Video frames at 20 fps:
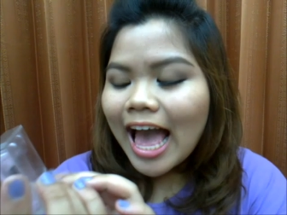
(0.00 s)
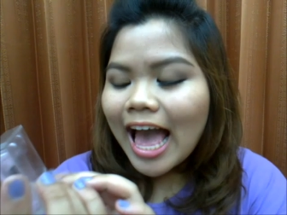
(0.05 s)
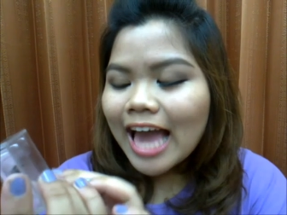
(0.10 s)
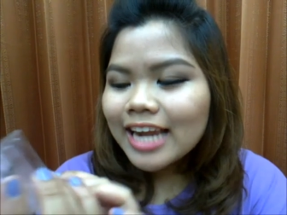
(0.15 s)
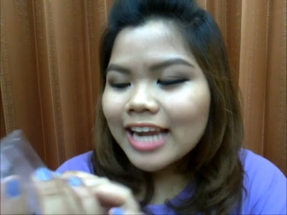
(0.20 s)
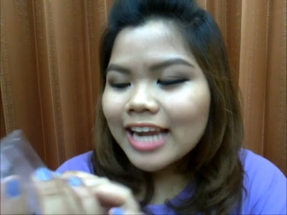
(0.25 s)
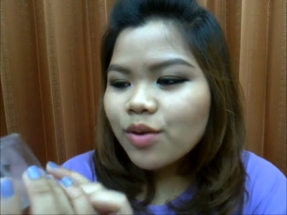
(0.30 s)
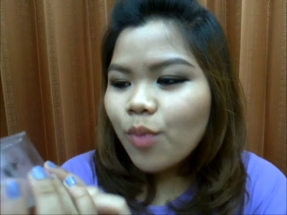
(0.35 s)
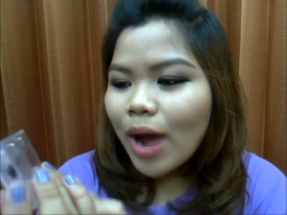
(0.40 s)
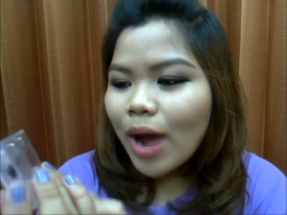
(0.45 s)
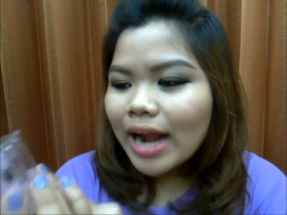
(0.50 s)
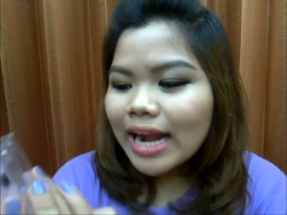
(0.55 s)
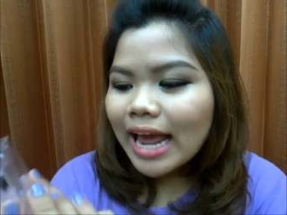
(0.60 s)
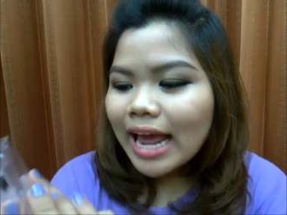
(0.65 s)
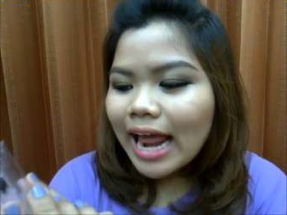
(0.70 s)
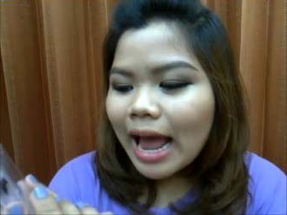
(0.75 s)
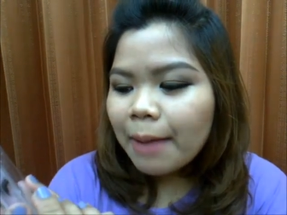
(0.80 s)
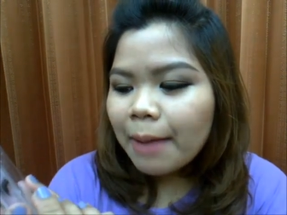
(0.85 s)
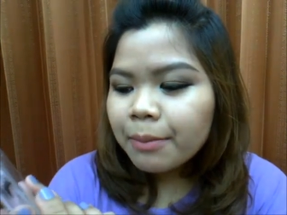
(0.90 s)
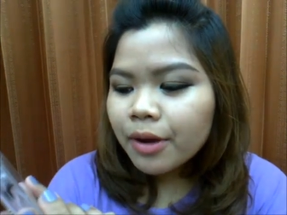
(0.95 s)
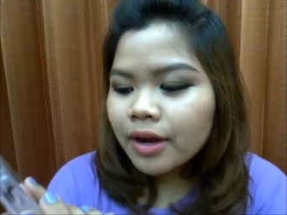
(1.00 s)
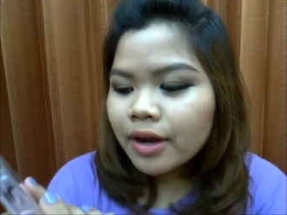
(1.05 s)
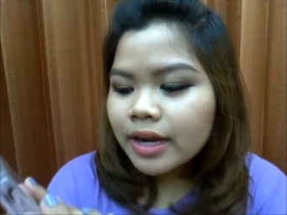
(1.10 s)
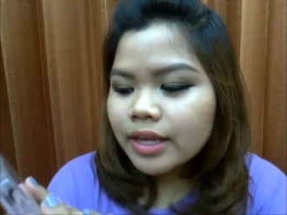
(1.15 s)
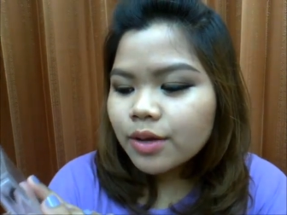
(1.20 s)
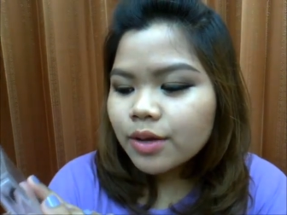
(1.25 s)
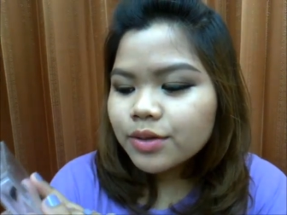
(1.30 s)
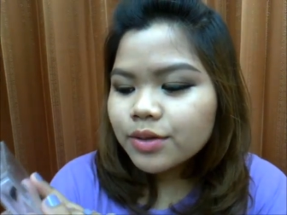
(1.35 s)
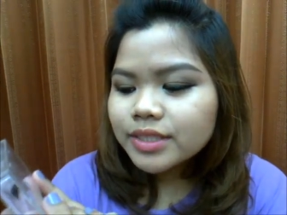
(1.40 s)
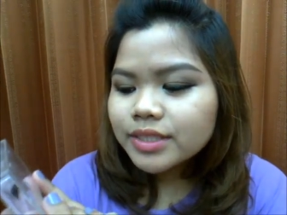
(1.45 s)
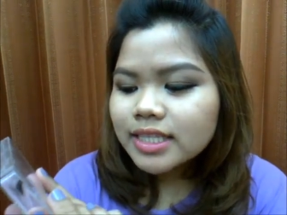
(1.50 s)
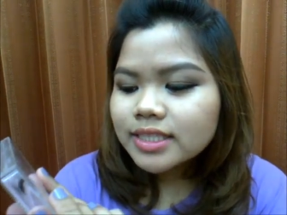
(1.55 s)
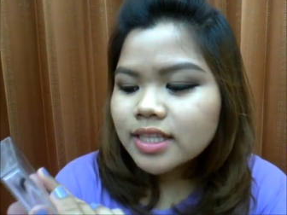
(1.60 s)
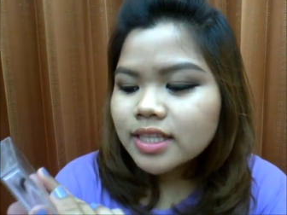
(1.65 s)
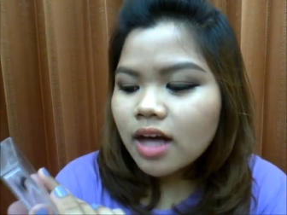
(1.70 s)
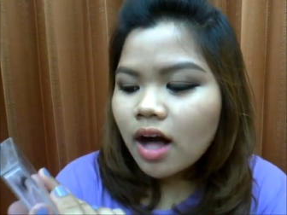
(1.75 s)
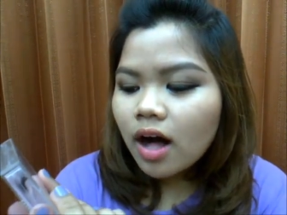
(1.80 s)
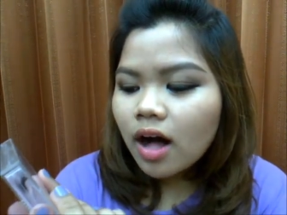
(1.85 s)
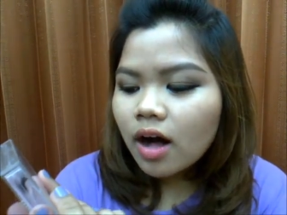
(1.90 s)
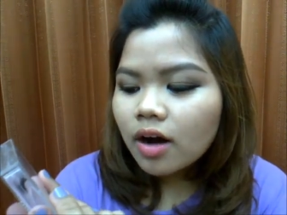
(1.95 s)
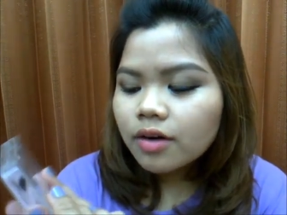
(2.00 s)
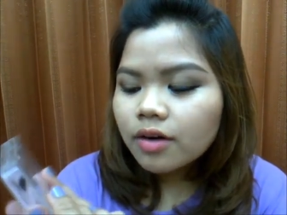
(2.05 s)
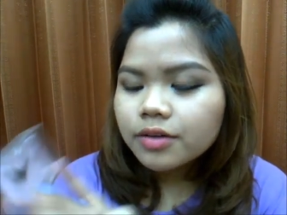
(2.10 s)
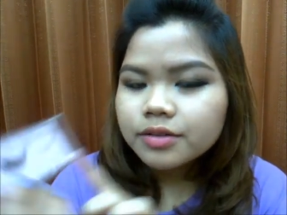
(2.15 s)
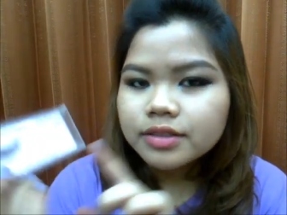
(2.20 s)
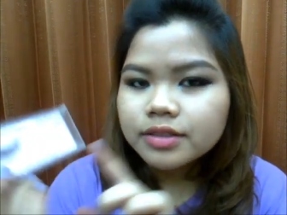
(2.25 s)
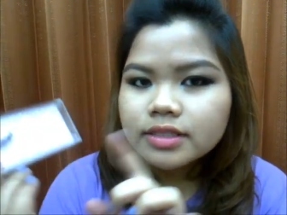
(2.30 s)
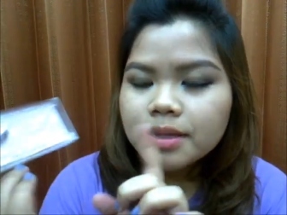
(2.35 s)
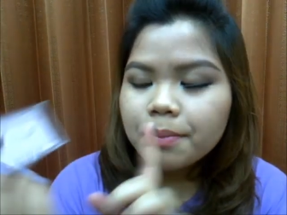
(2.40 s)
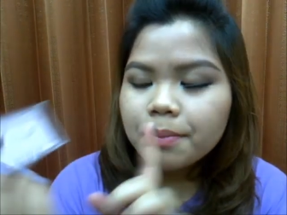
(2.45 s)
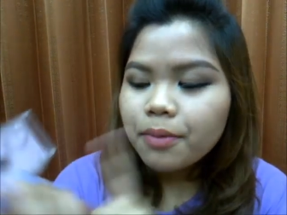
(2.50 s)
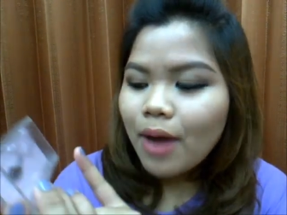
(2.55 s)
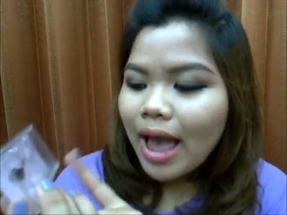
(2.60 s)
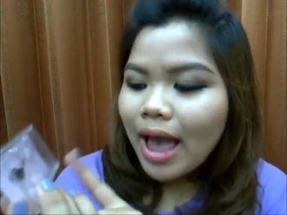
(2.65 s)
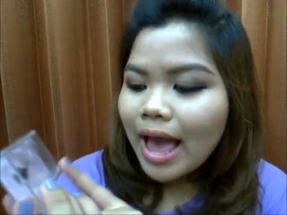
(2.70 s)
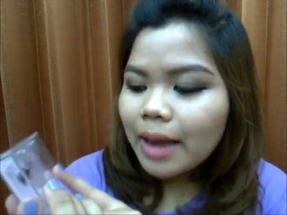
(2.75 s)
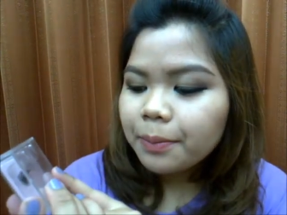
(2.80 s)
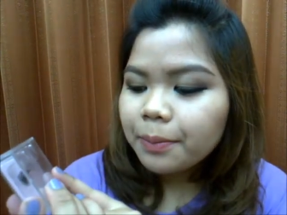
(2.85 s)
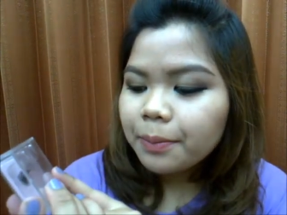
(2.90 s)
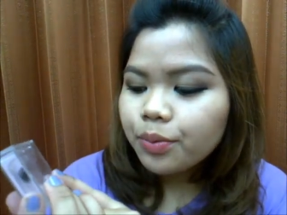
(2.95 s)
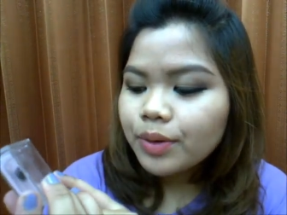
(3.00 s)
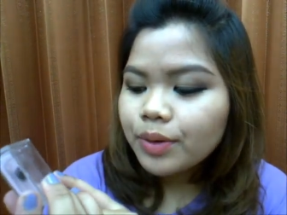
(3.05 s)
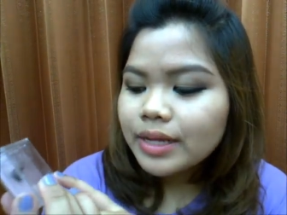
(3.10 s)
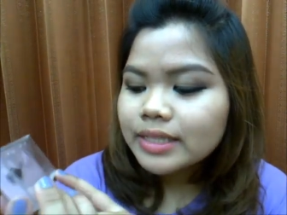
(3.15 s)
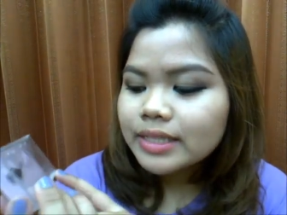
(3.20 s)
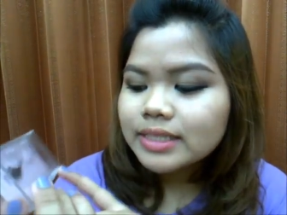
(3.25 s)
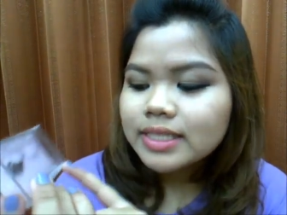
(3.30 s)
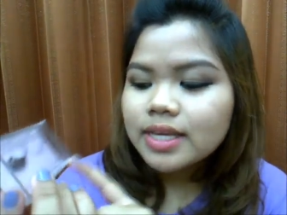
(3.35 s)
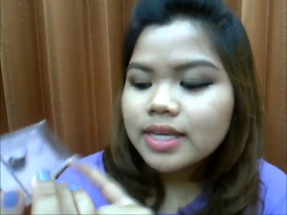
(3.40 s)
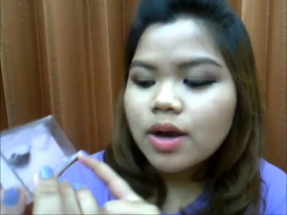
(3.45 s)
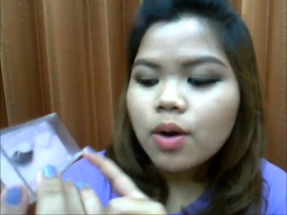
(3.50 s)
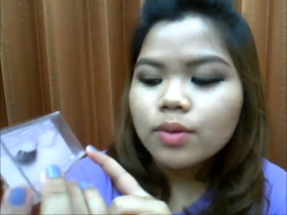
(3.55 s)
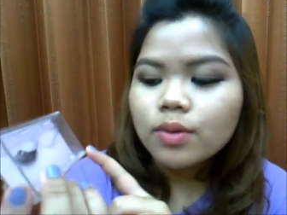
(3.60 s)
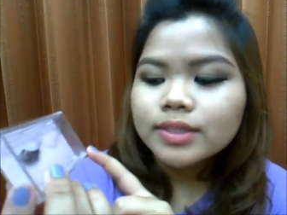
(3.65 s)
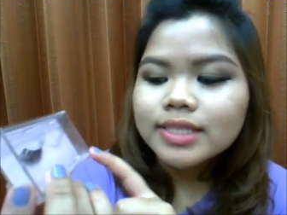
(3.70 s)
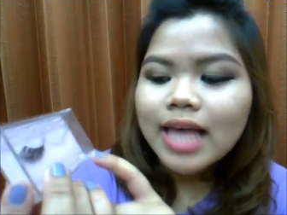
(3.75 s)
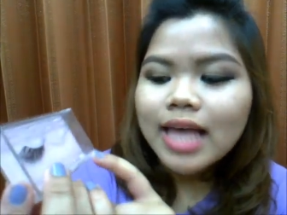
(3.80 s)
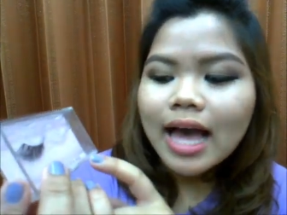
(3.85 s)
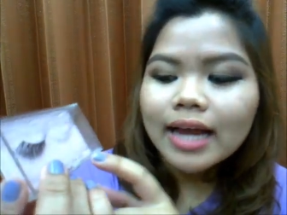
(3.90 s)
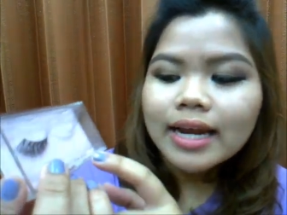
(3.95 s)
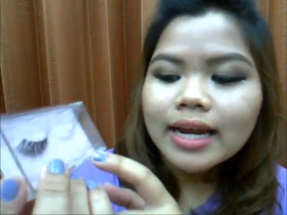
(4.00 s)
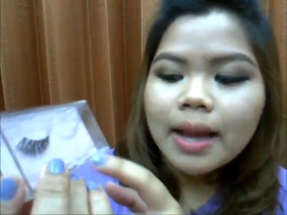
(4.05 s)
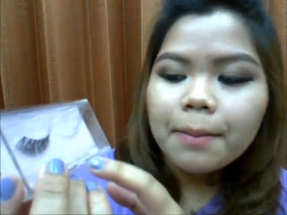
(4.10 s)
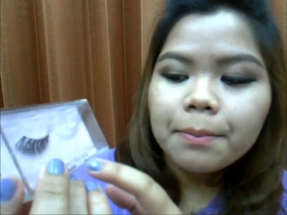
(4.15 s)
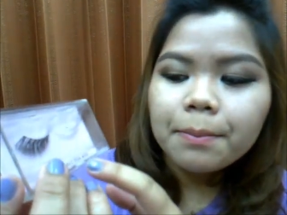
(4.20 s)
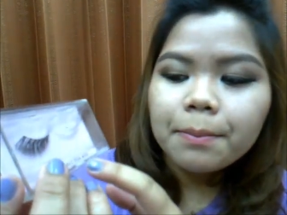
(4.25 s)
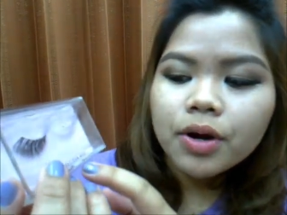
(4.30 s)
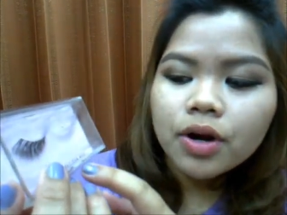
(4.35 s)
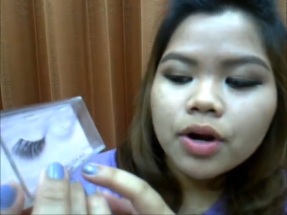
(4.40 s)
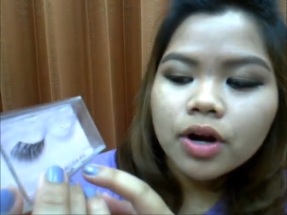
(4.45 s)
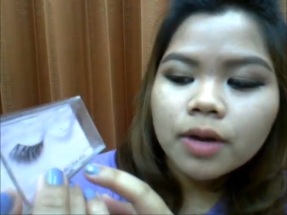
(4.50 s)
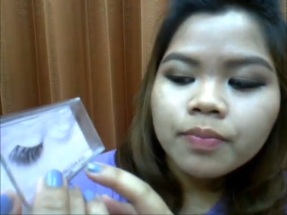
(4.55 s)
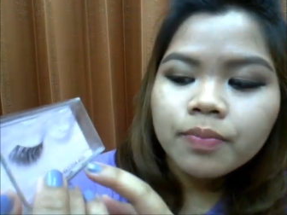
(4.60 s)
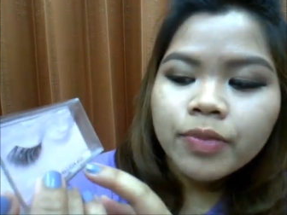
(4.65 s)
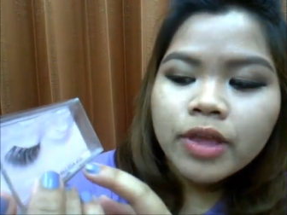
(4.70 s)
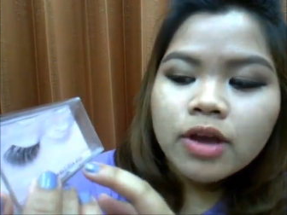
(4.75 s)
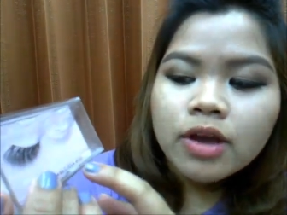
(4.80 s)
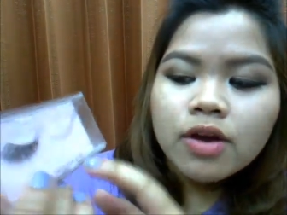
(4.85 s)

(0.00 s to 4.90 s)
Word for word: and the one that I'm gonna use is called the brand Preciosa number